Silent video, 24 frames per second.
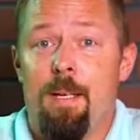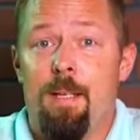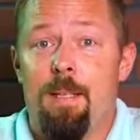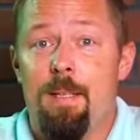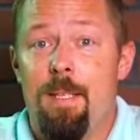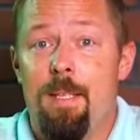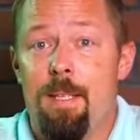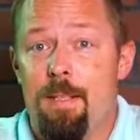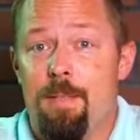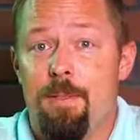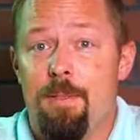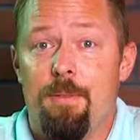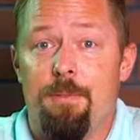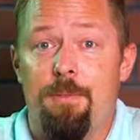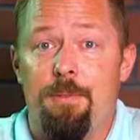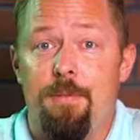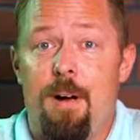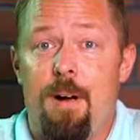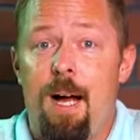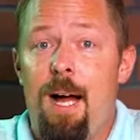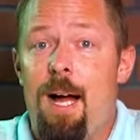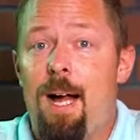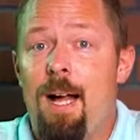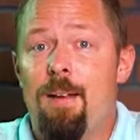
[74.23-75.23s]
This
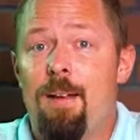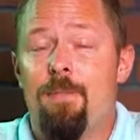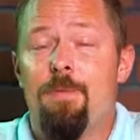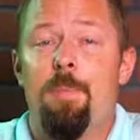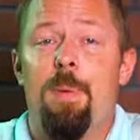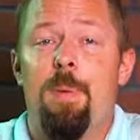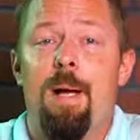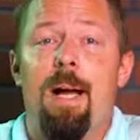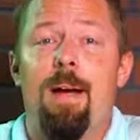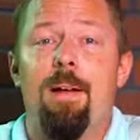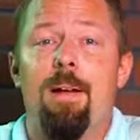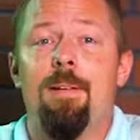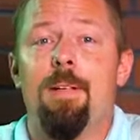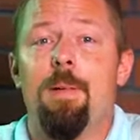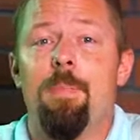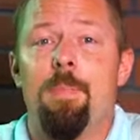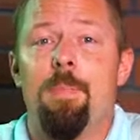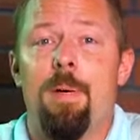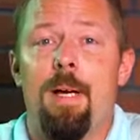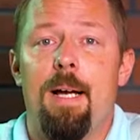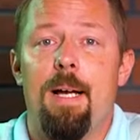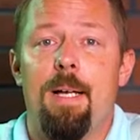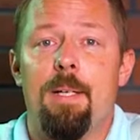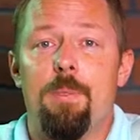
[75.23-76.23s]
5 battery
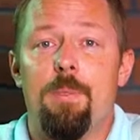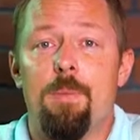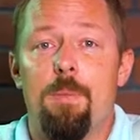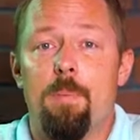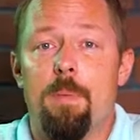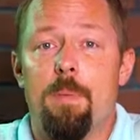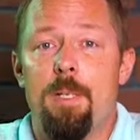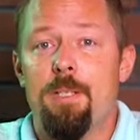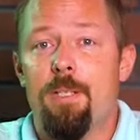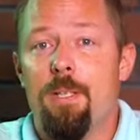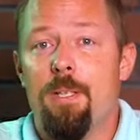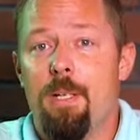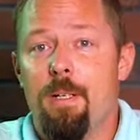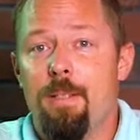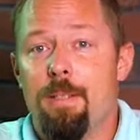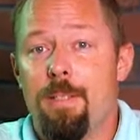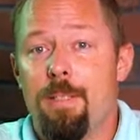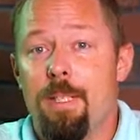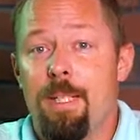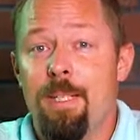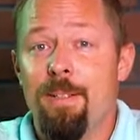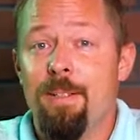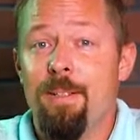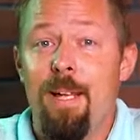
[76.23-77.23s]
packs will be charged
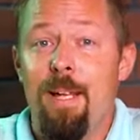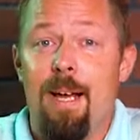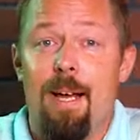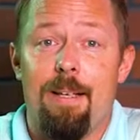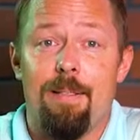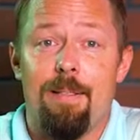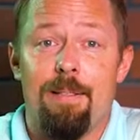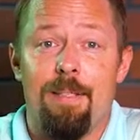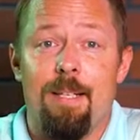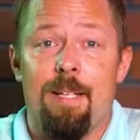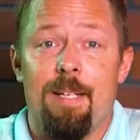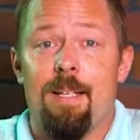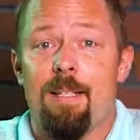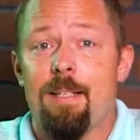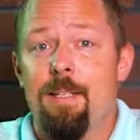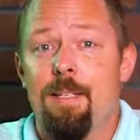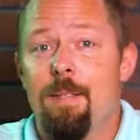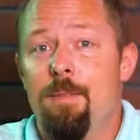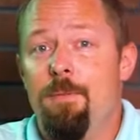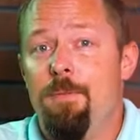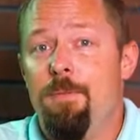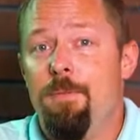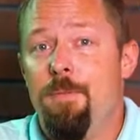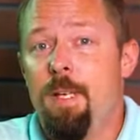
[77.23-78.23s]
in less
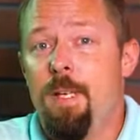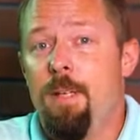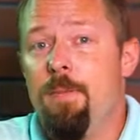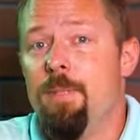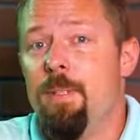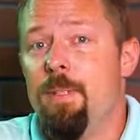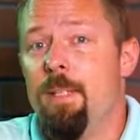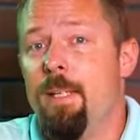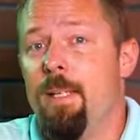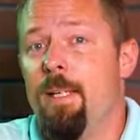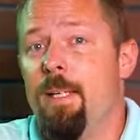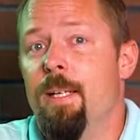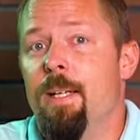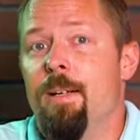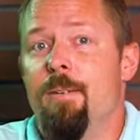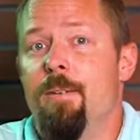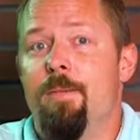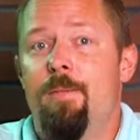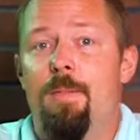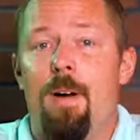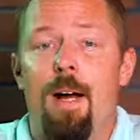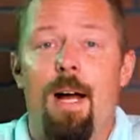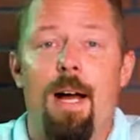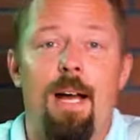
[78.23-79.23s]
than
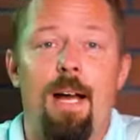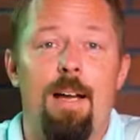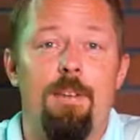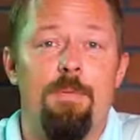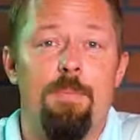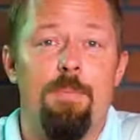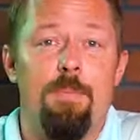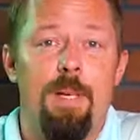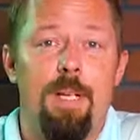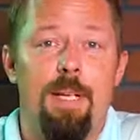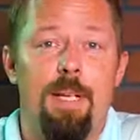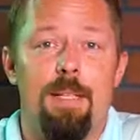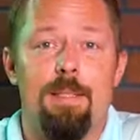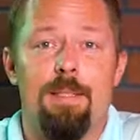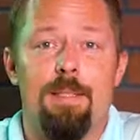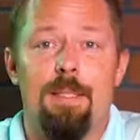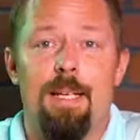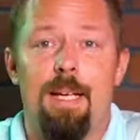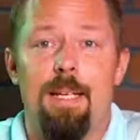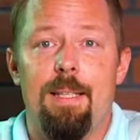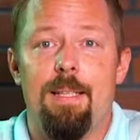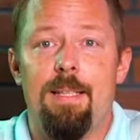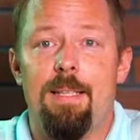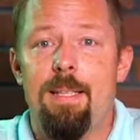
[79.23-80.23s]
55 minutes
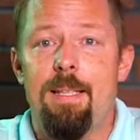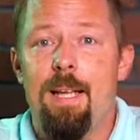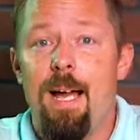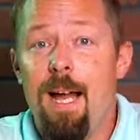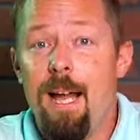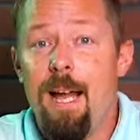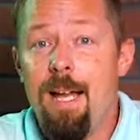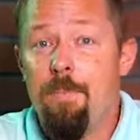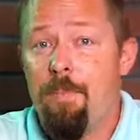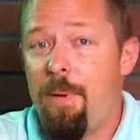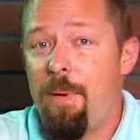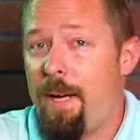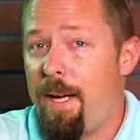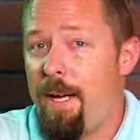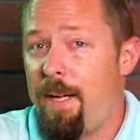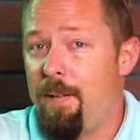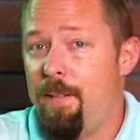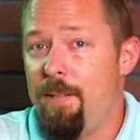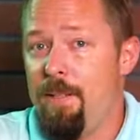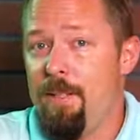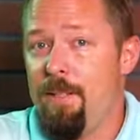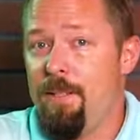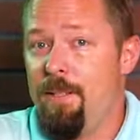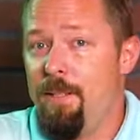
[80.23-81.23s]
and the 9
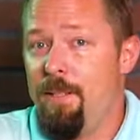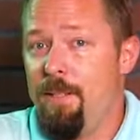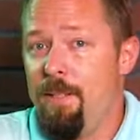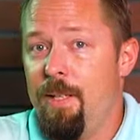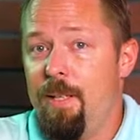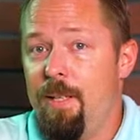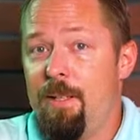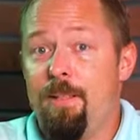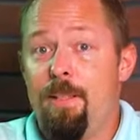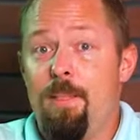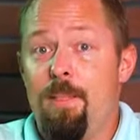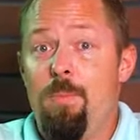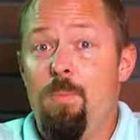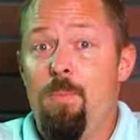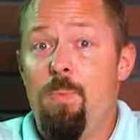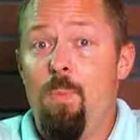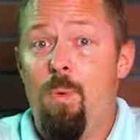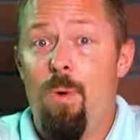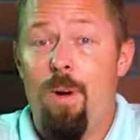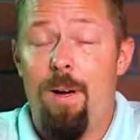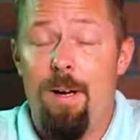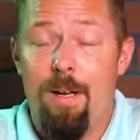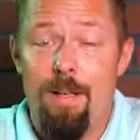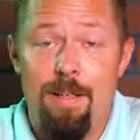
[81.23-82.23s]
batteries in less than
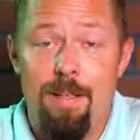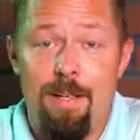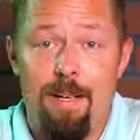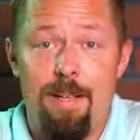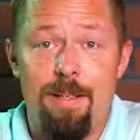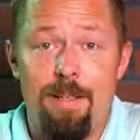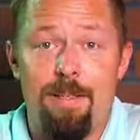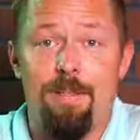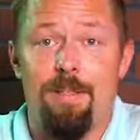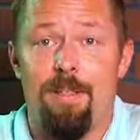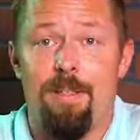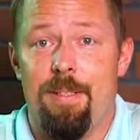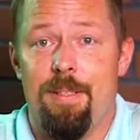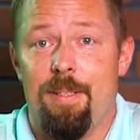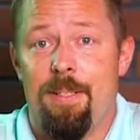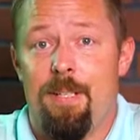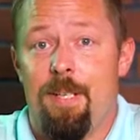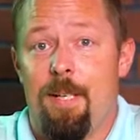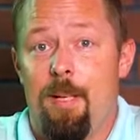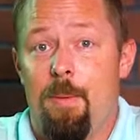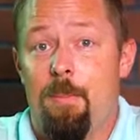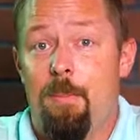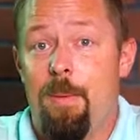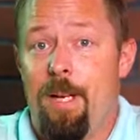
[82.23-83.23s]
100
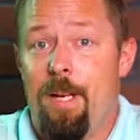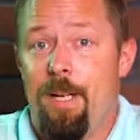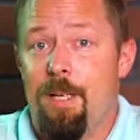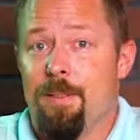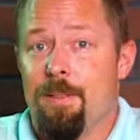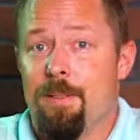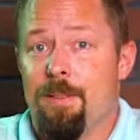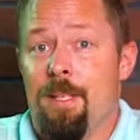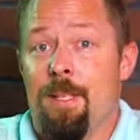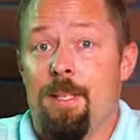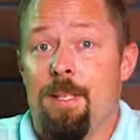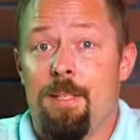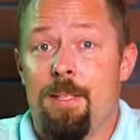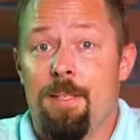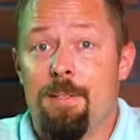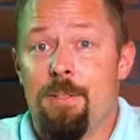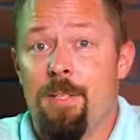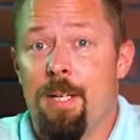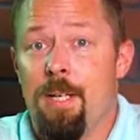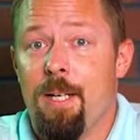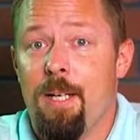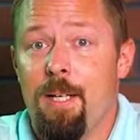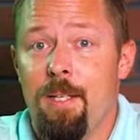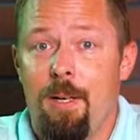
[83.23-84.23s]
minutes. The
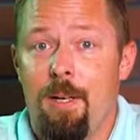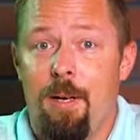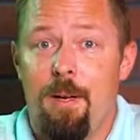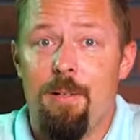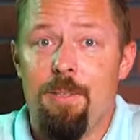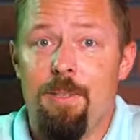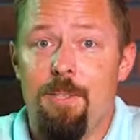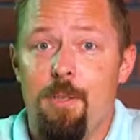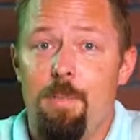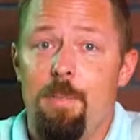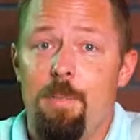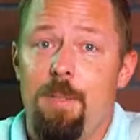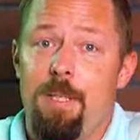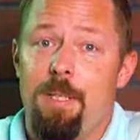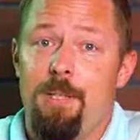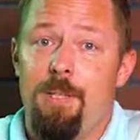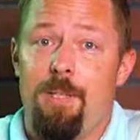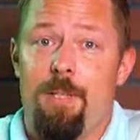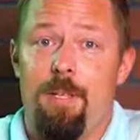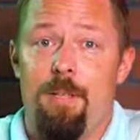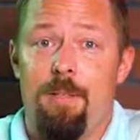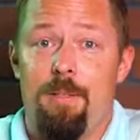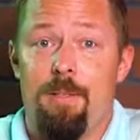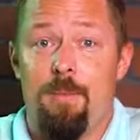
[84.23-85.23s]
truck can also be
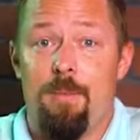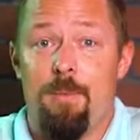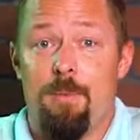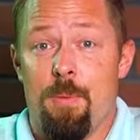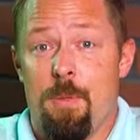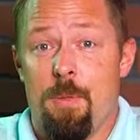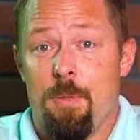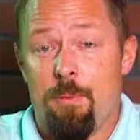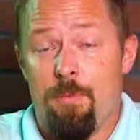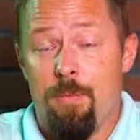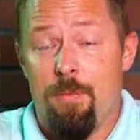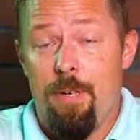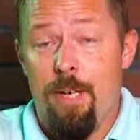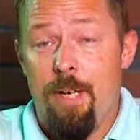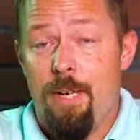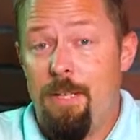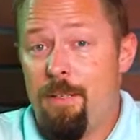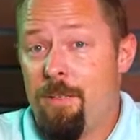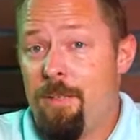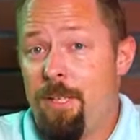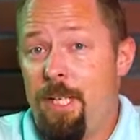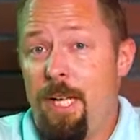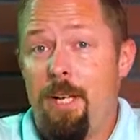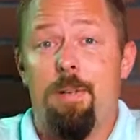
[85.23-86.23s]
charged through
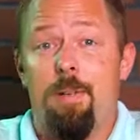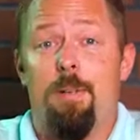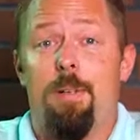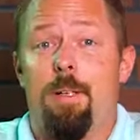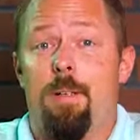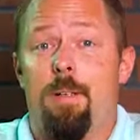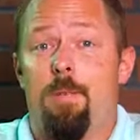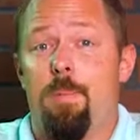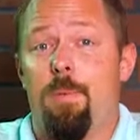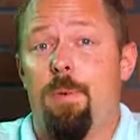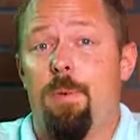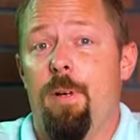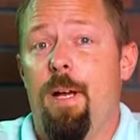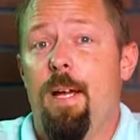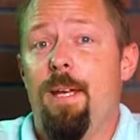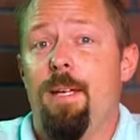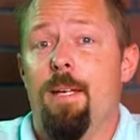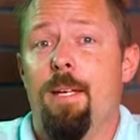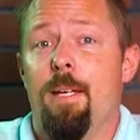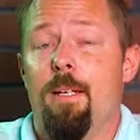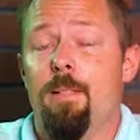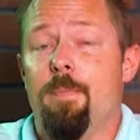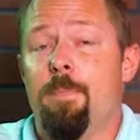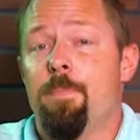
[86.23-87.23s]
regenerative
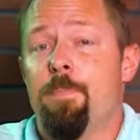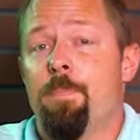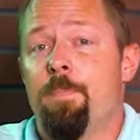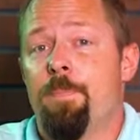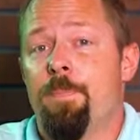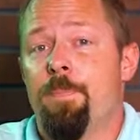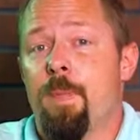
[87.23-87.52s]
braking.